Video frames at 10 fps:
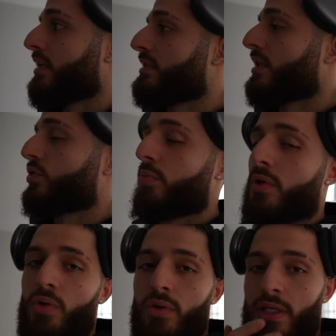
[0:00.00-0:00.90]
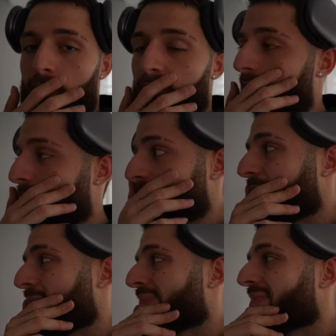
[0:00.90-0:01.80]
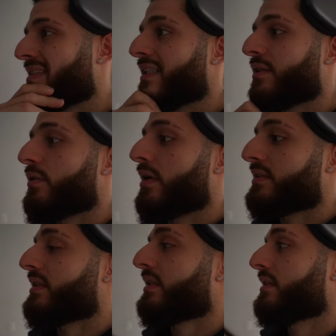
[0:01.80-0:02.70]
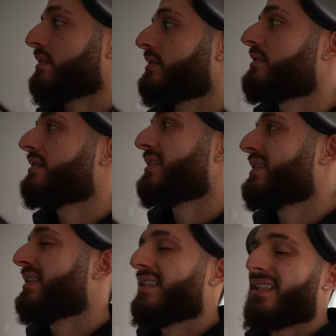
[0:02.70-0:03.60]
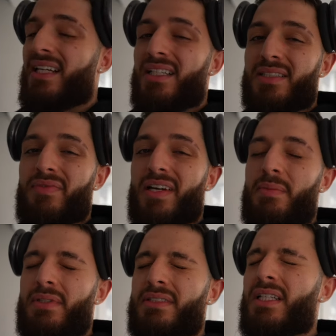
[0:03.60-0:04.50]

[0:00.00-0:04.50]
it's not super cold out, but I need to go outside, get some vitamin